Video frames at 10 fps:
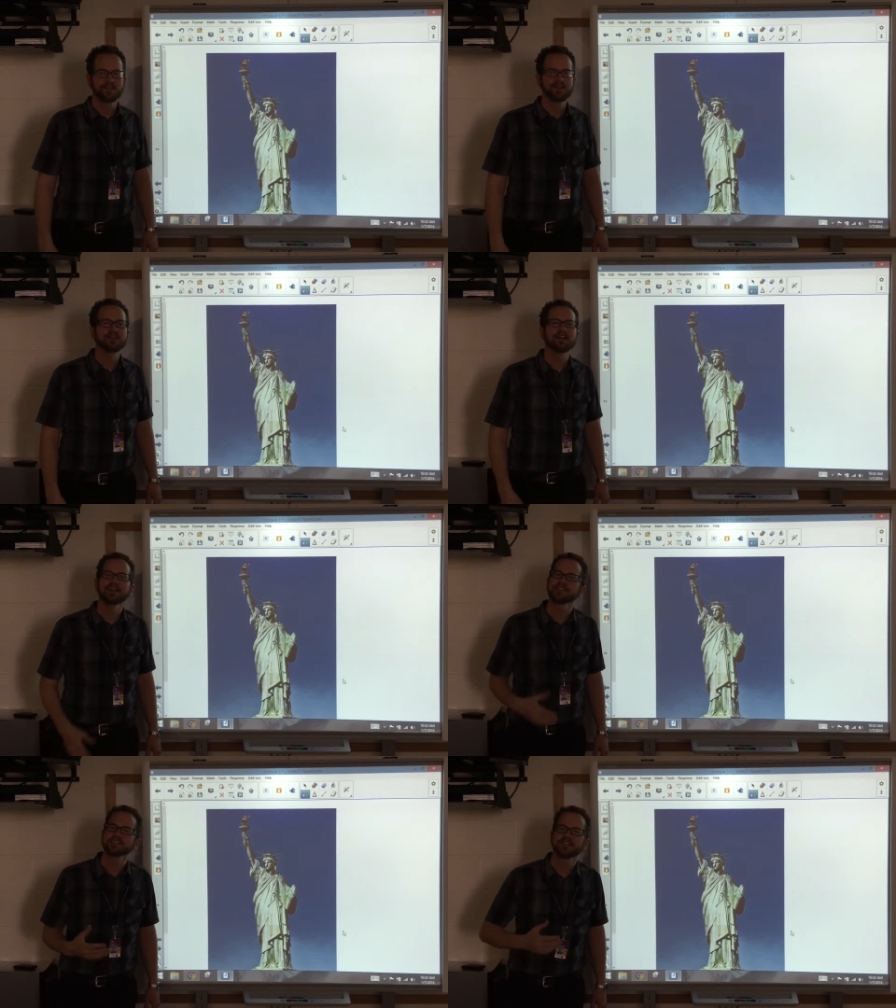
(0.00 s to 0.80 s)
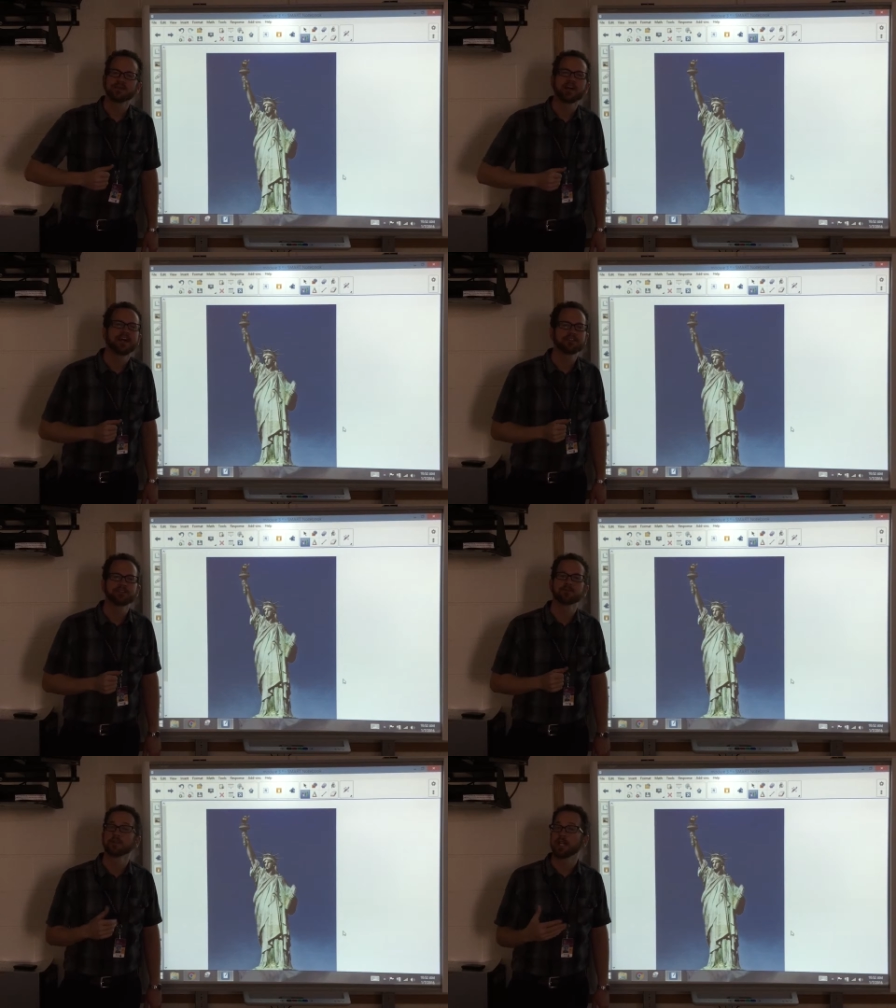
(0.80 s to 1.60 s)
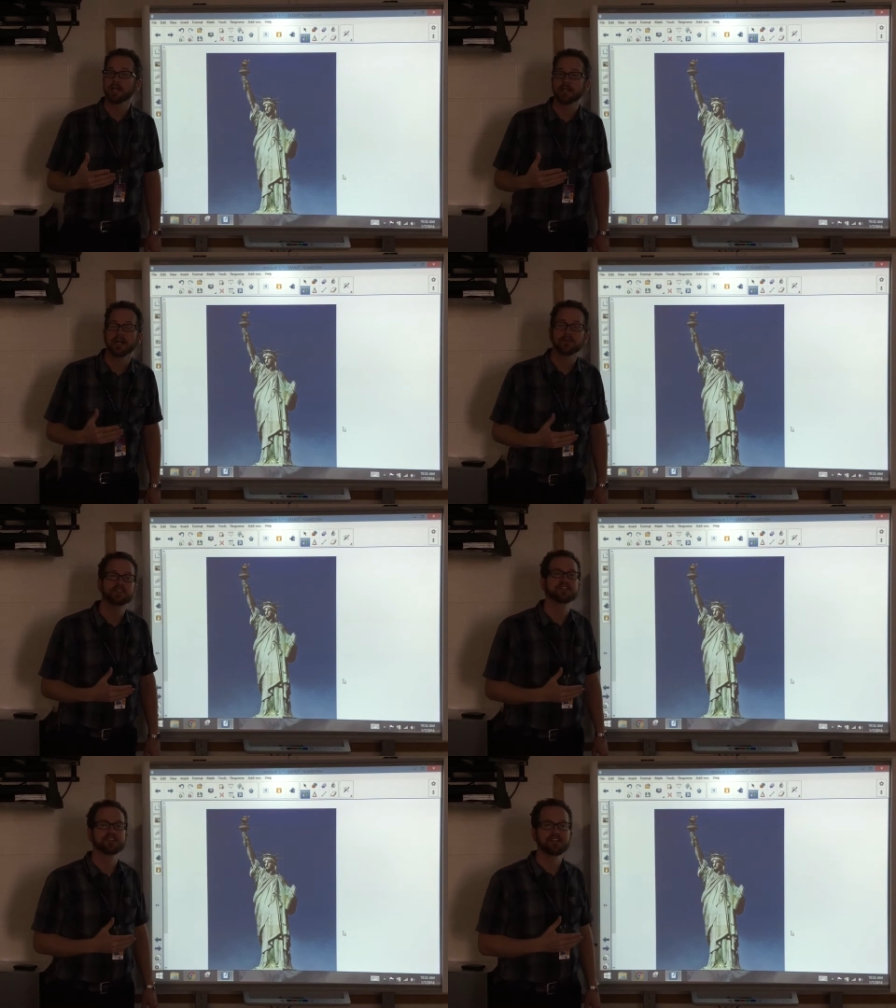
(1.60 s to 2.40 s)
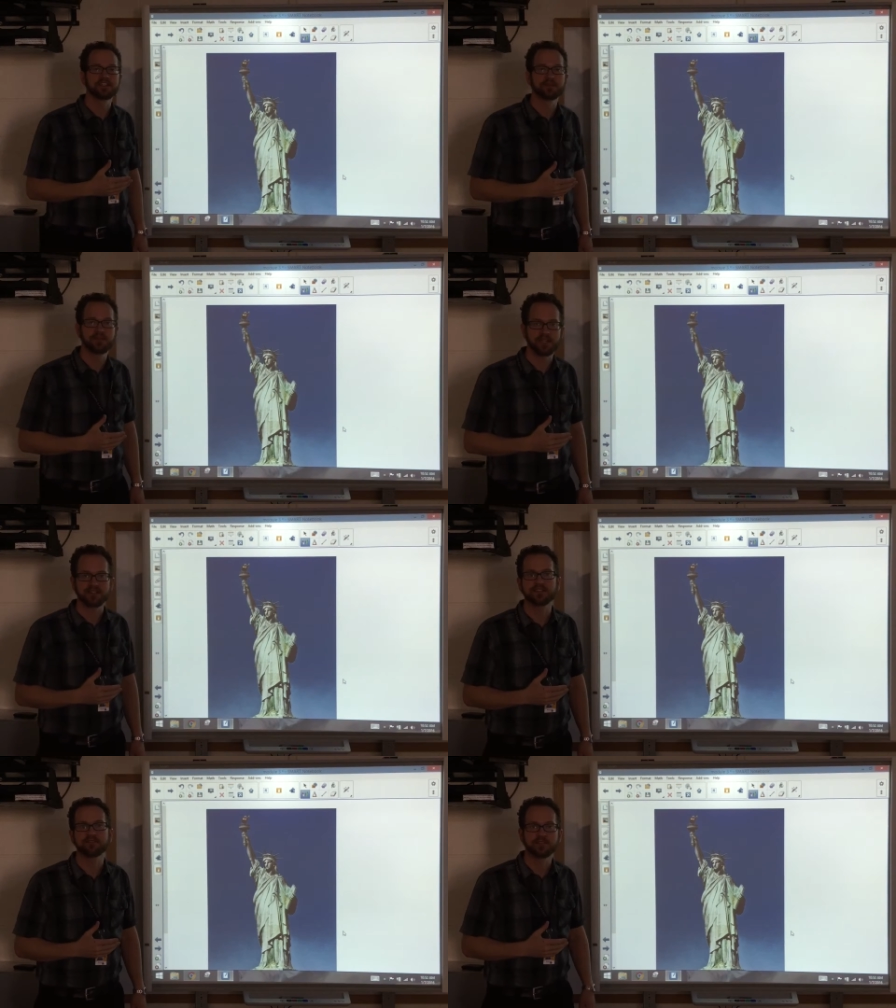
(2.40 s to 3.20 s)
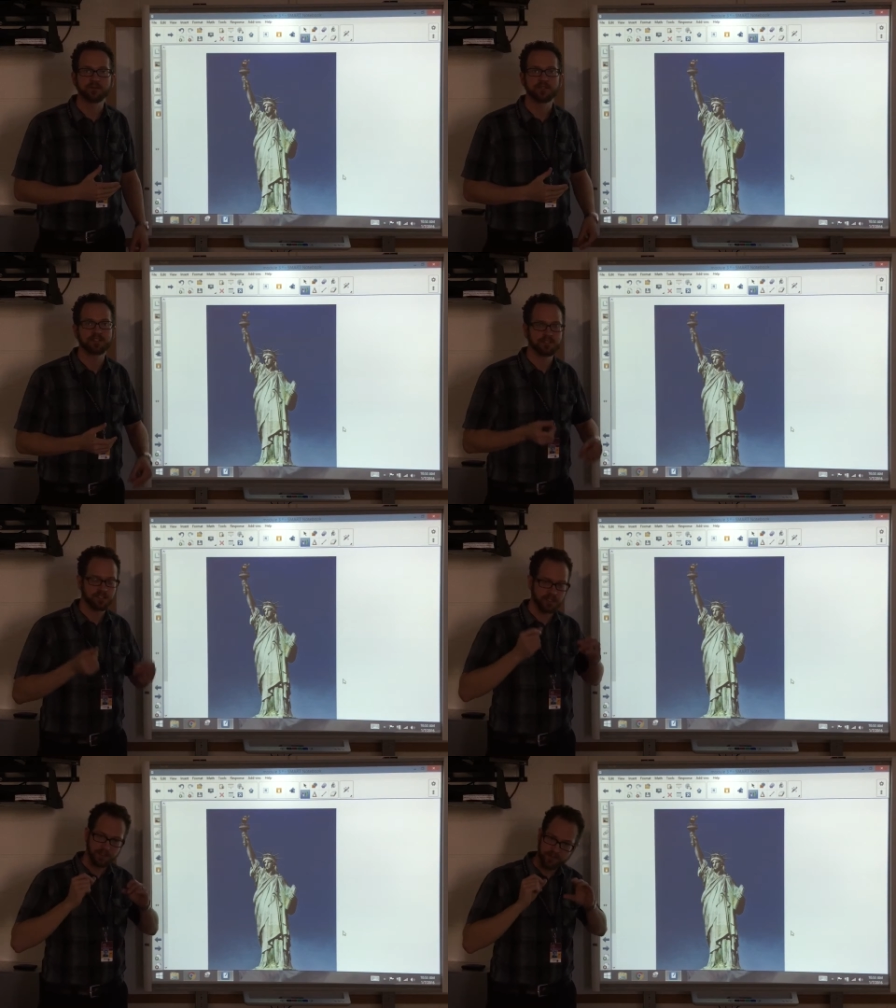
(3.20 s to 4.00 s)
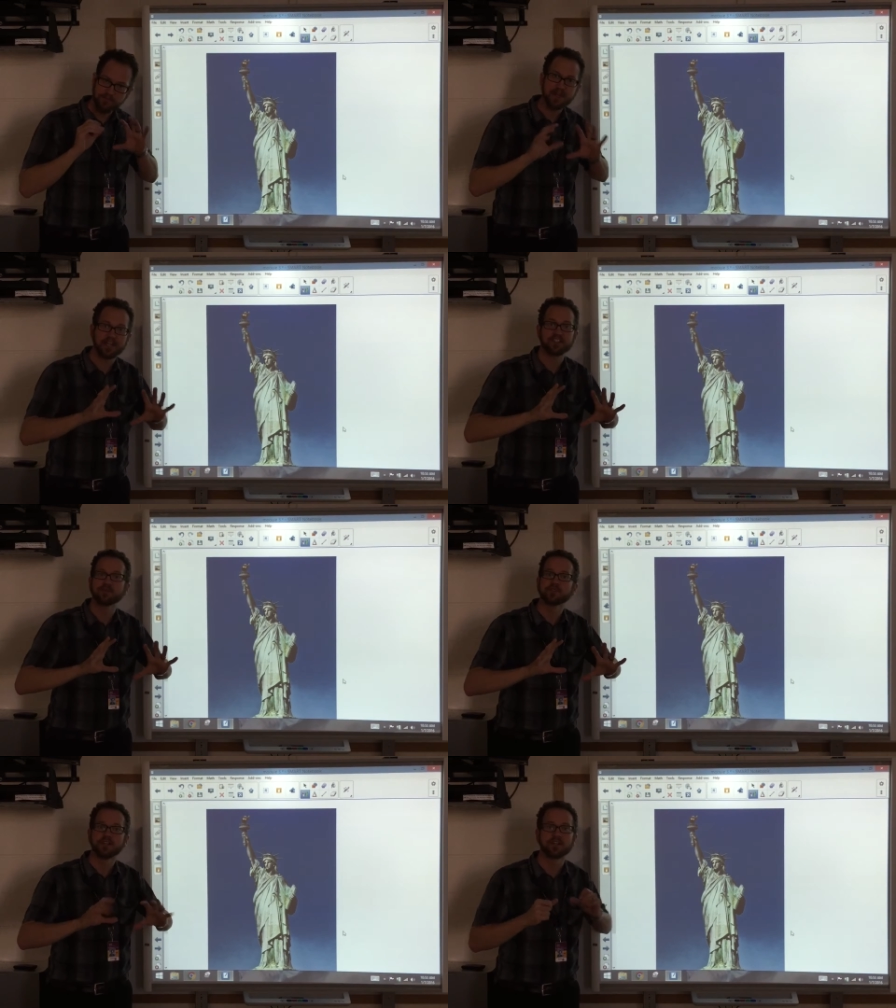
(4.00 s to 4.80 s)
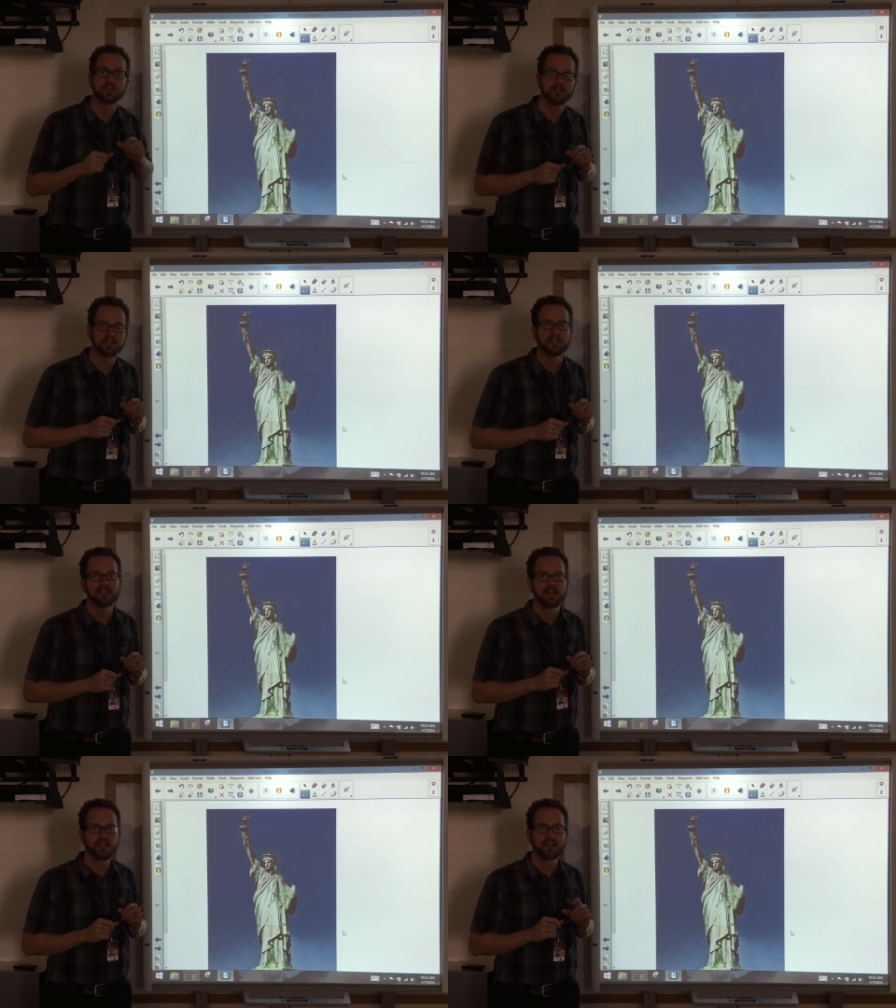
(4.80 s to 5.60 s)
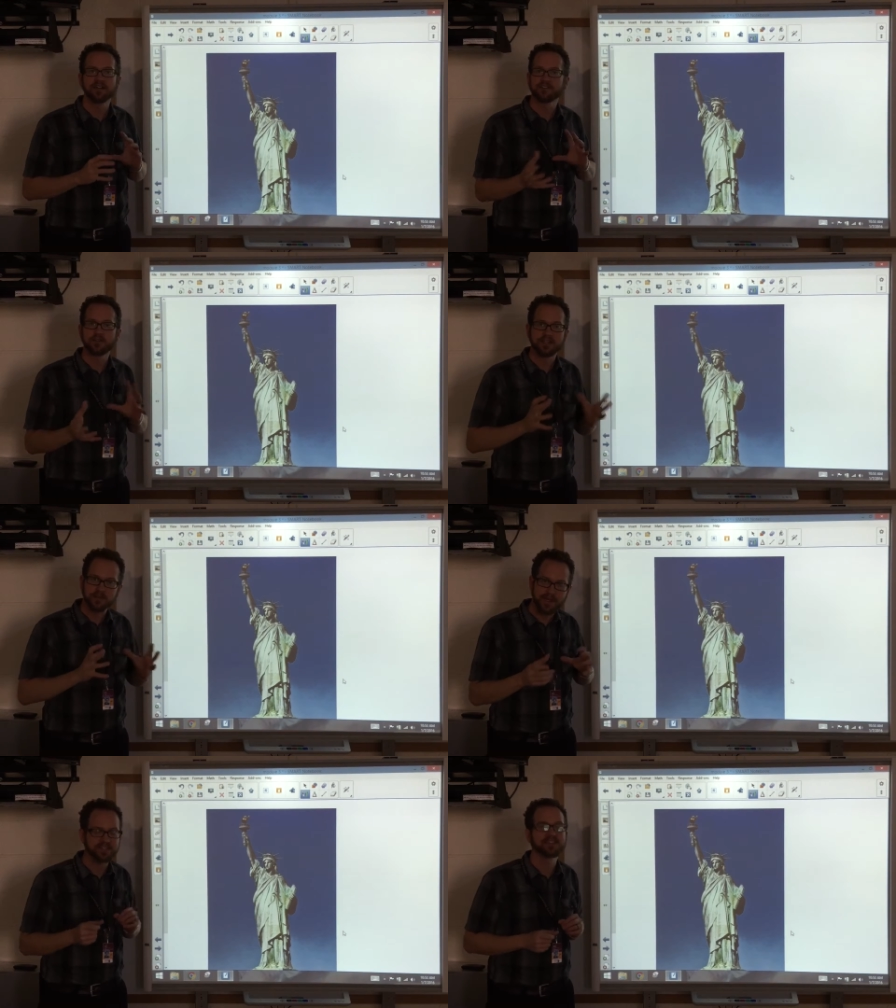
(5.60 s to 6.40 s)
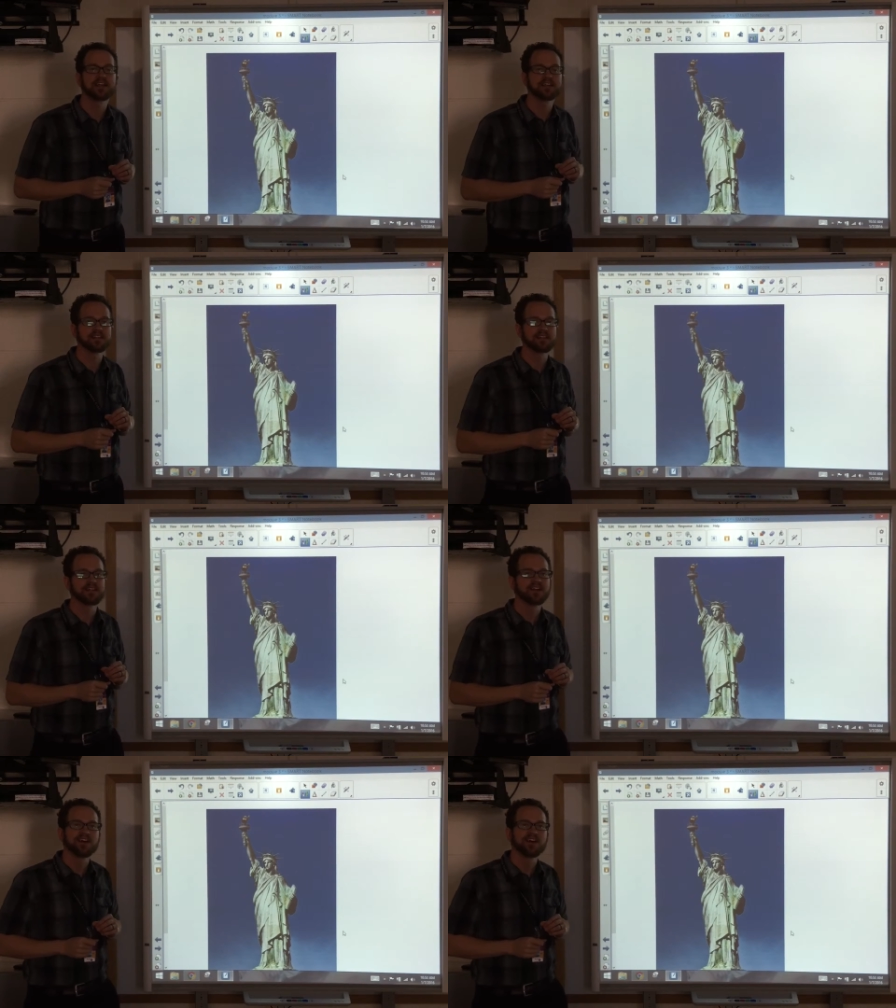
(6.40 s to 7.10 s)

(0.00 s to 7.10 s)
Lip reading: Okay, now let's talk about how to lock objects into place if you want them not to move at all, if you hit them accidentally,